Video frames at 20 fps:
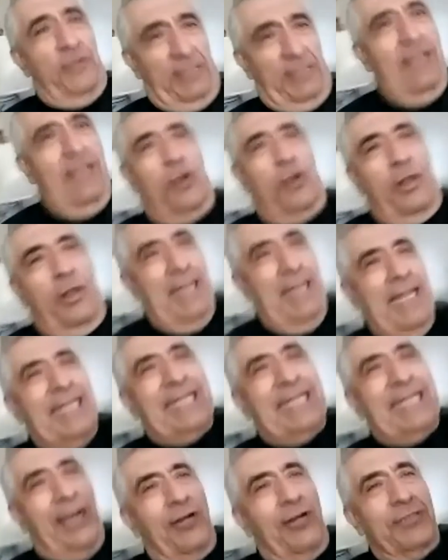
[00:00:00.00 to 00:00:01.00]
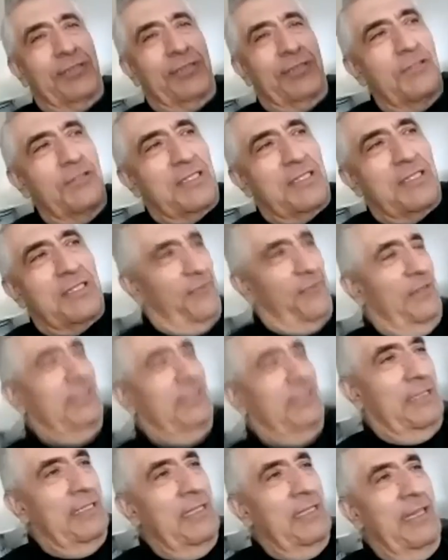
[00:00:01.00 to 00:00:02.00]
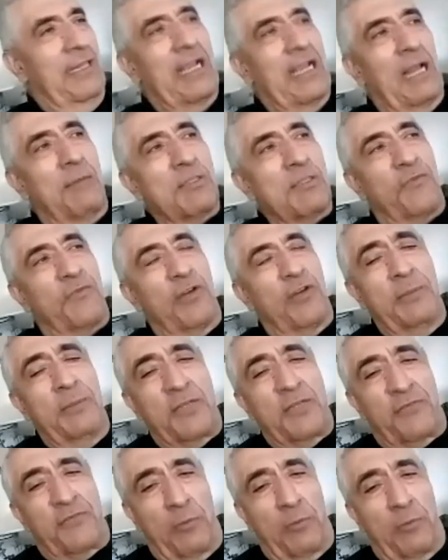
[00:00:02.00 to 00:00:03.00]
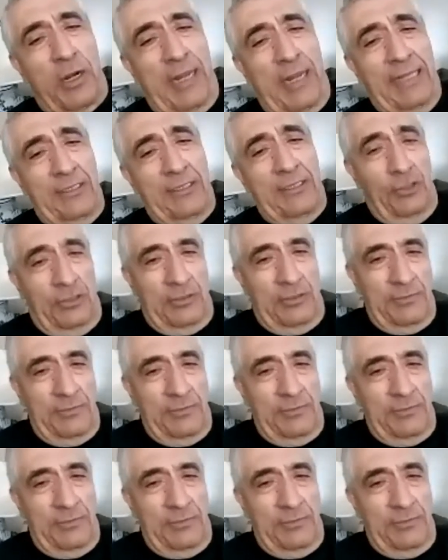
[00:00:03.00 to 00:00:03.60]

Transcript: Yeah, called Lake County, Eustis, right. Florida. Almost 40 minutes from Orlando.